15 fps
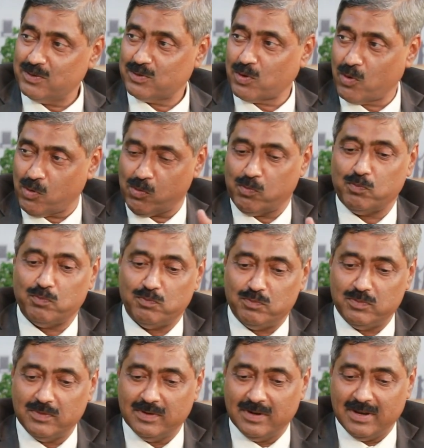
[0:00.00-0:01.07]
So
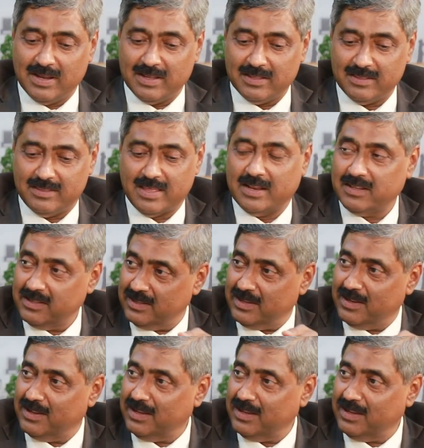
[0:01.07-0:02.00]
then